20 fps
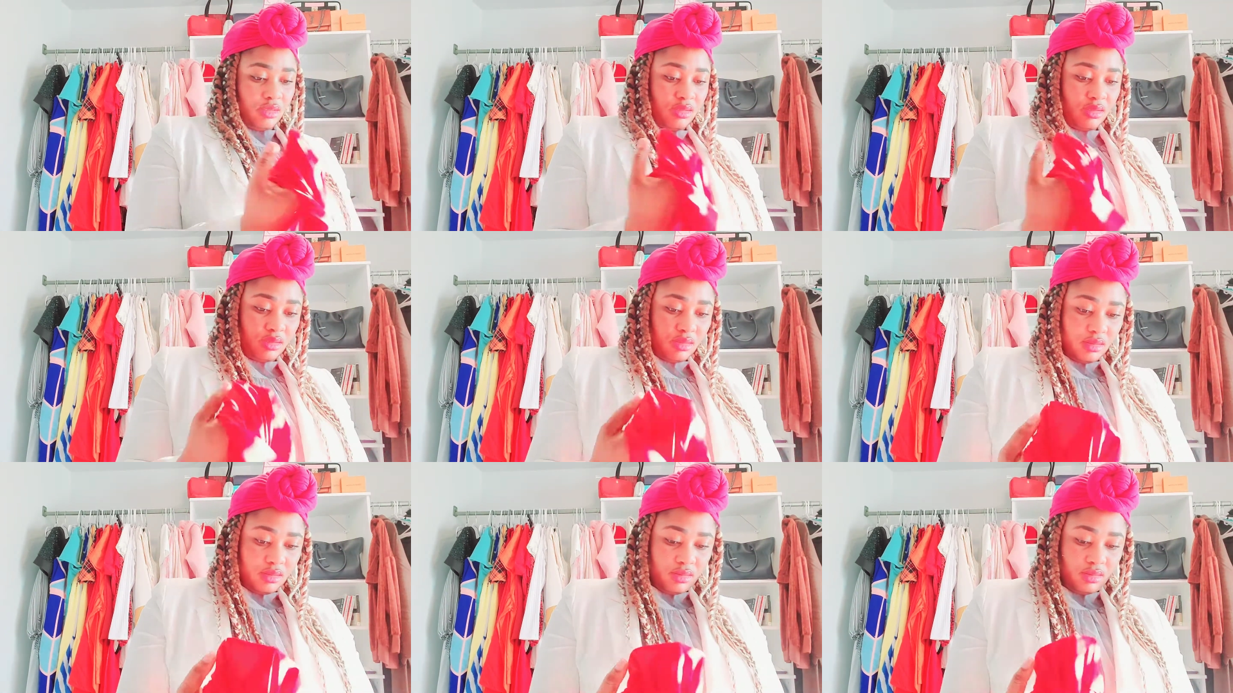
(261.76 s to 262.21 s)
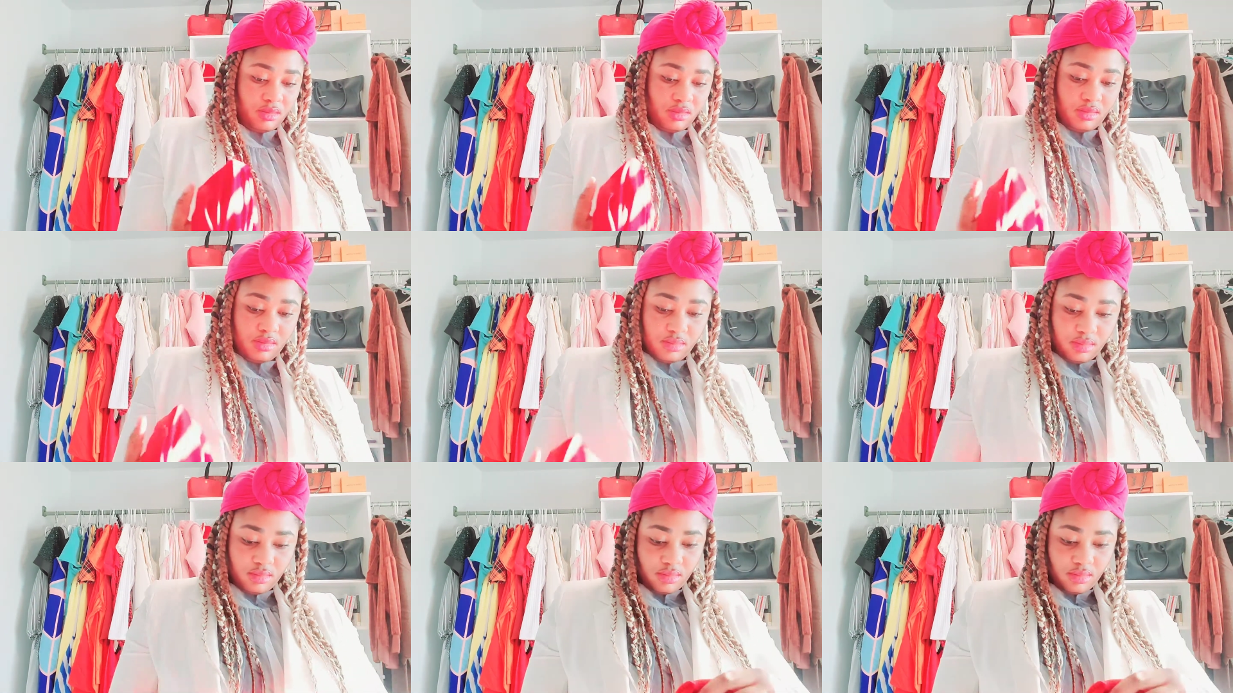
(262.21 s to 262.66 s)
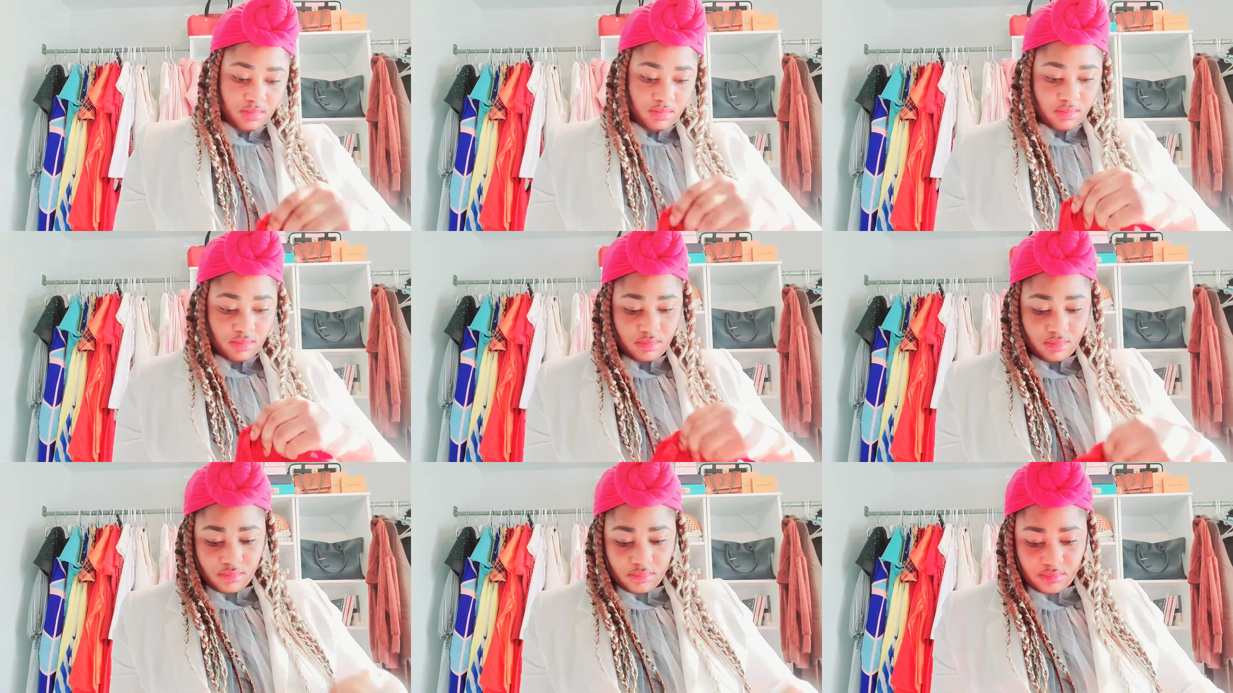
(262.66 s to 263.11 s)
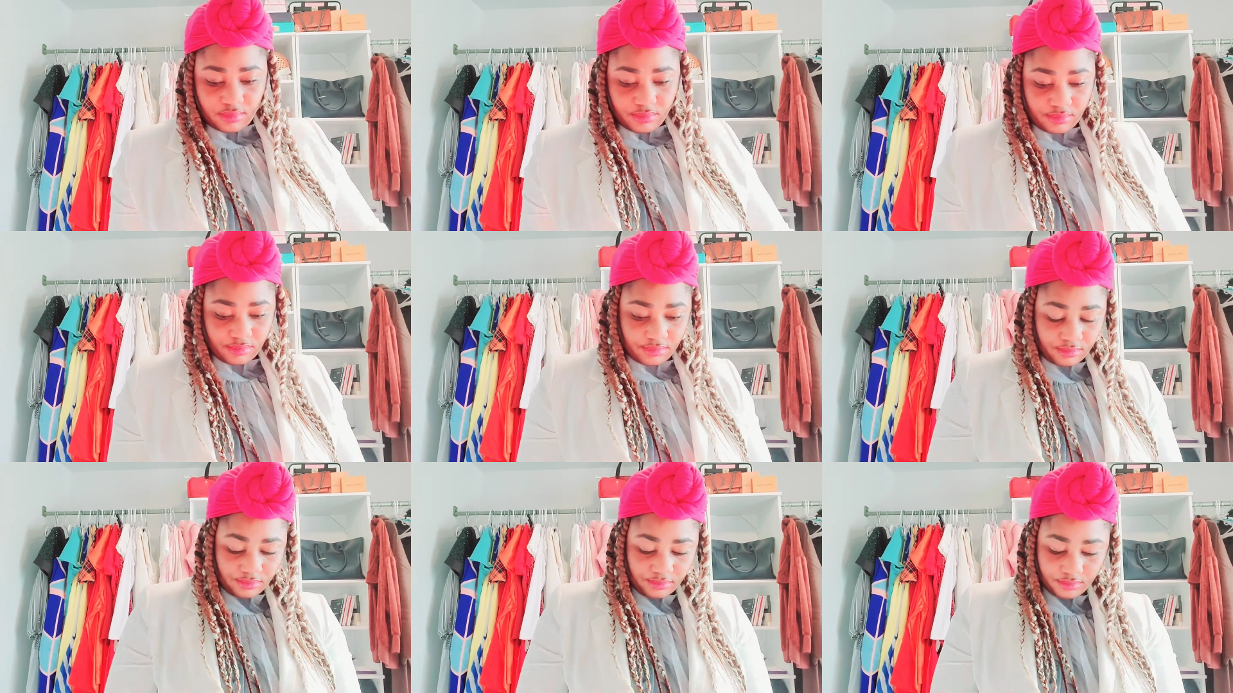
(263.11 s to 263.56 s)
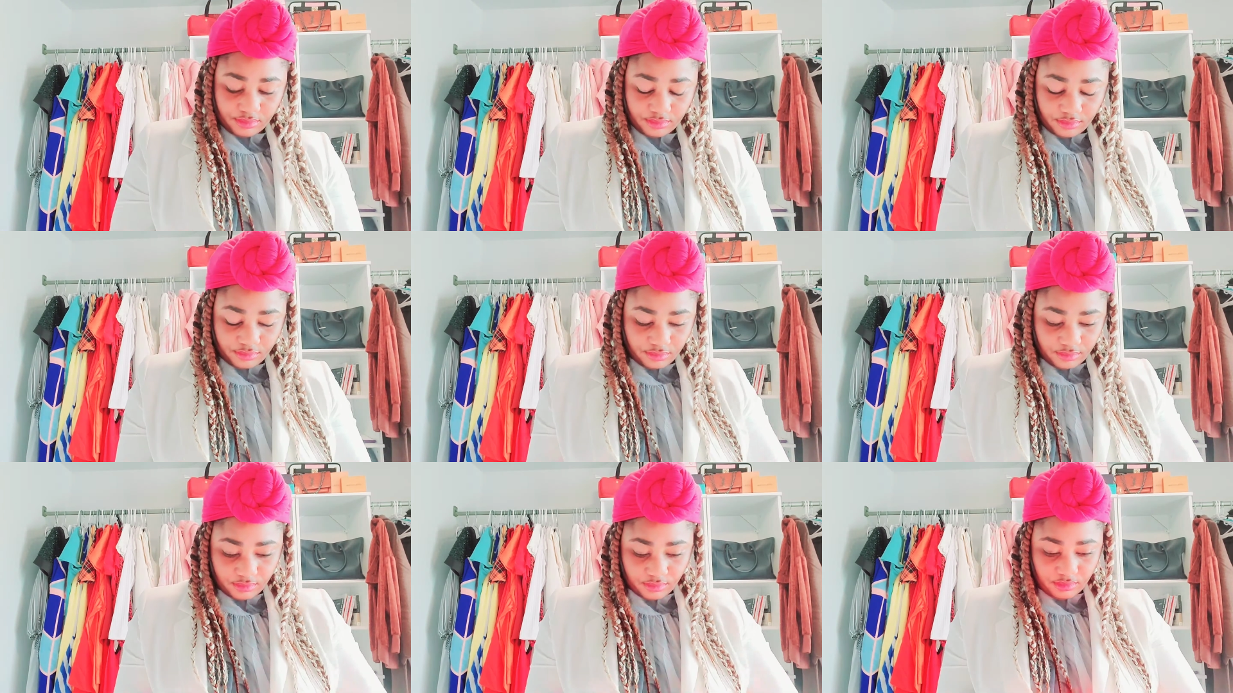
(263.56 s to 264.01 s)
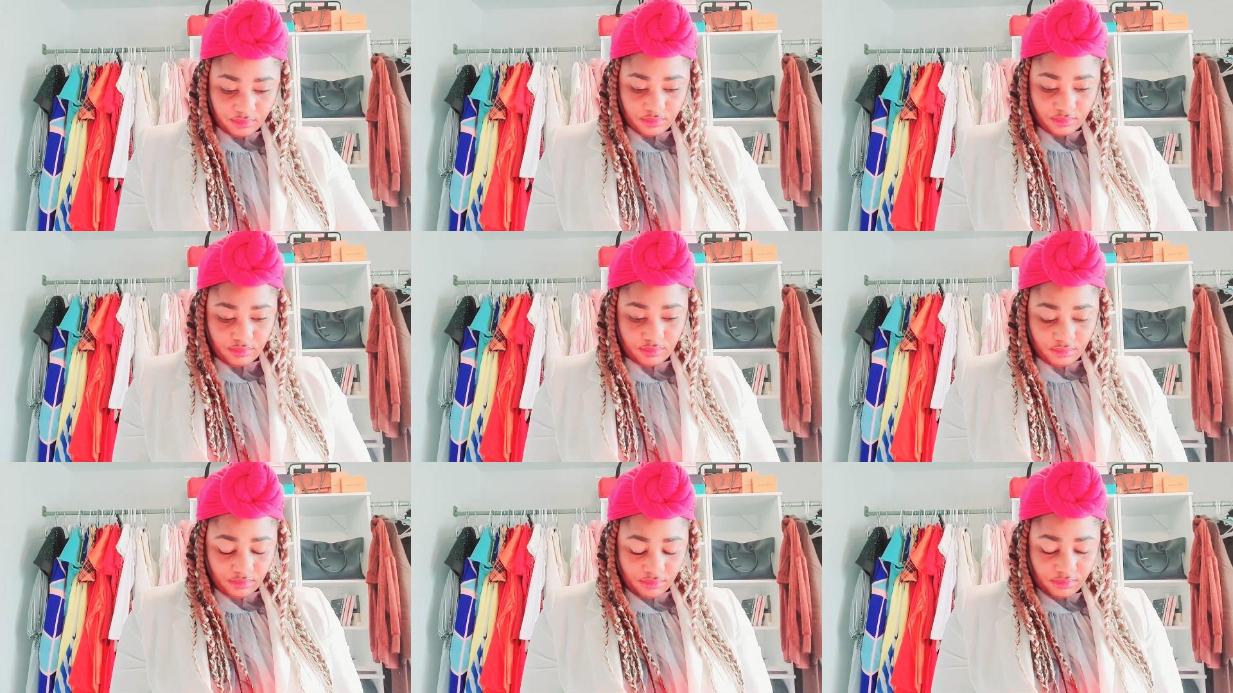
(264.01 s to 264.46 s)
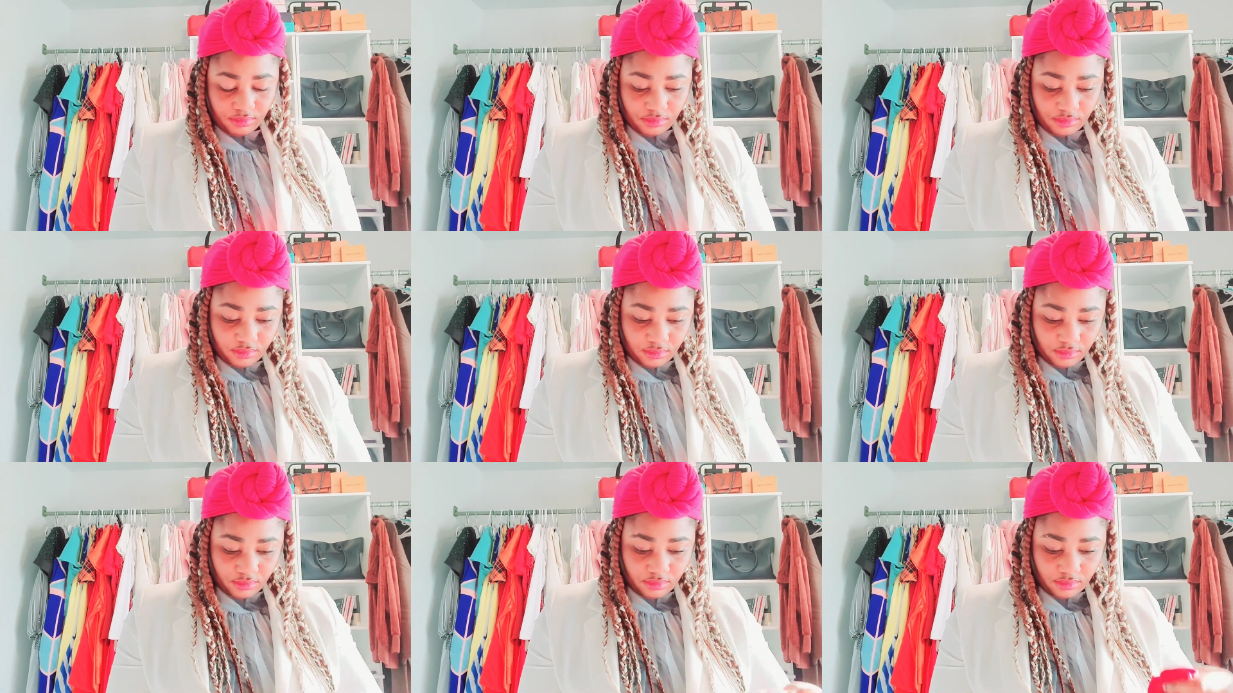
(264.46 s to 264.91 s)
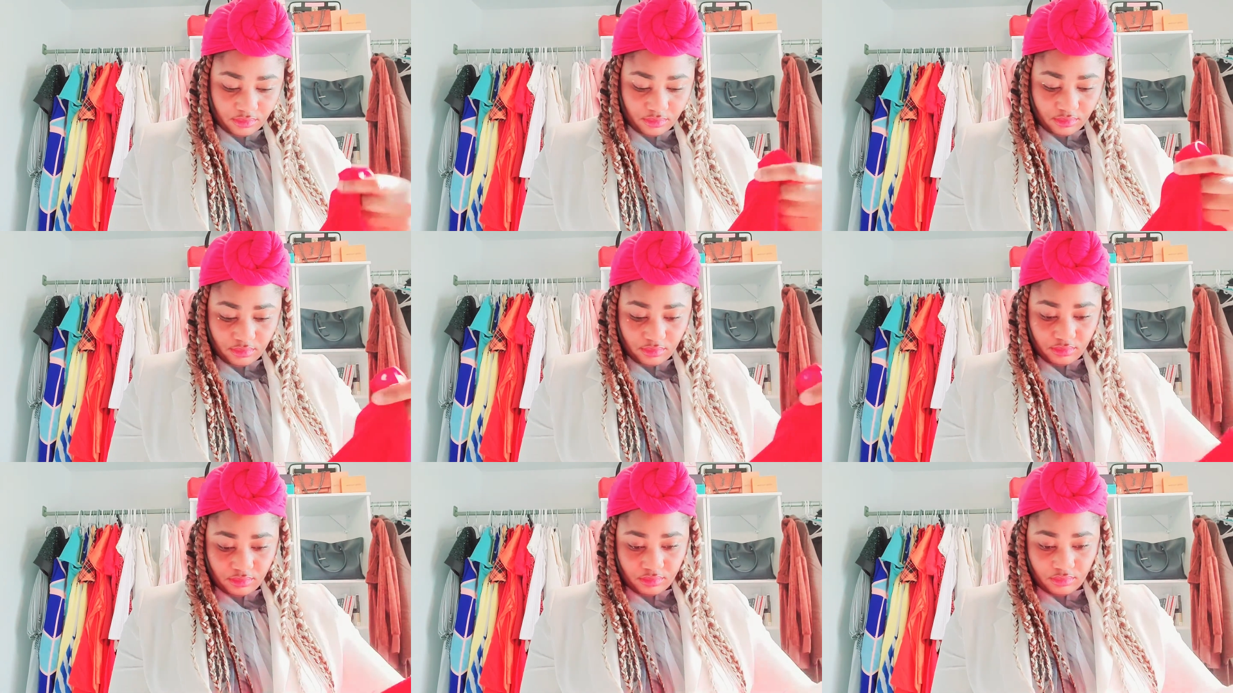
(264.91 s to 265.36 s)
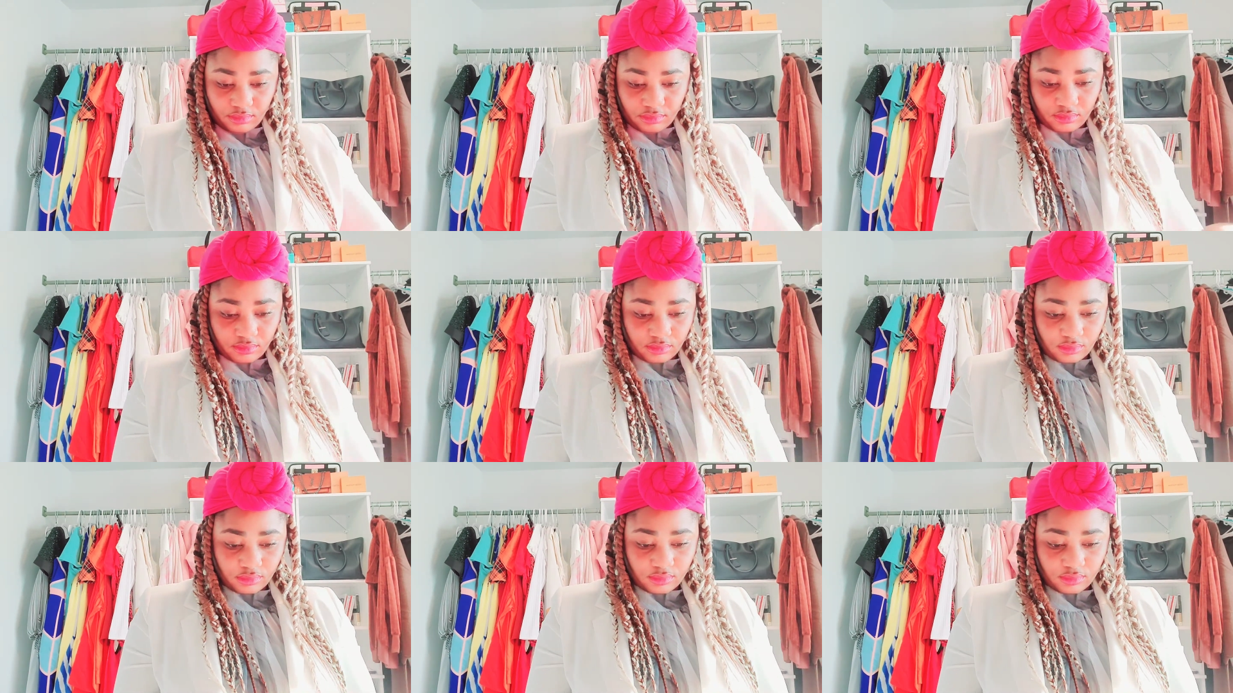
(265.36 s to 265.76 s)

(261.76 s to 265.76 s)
Nobody speaks.